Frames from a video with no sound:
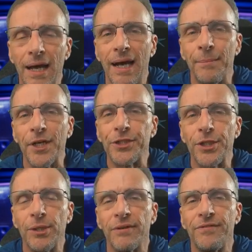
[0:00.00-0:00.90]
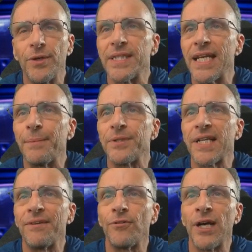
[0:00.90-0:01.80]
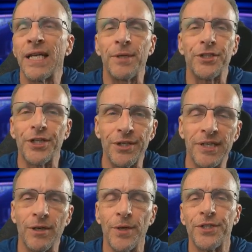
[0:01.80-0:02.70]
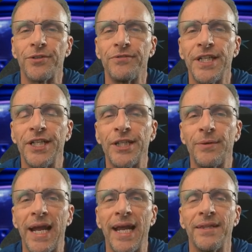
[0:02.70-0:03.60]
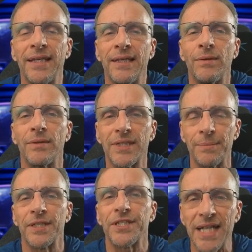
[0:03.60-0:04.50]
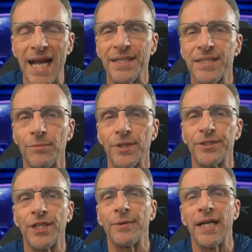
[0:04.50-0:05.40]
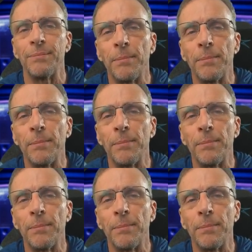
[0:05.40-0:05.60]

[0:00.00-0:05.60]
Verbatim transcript: I'm going to show you a few examples I've run. I'm going to show you the original video and then some of the styles that were generated.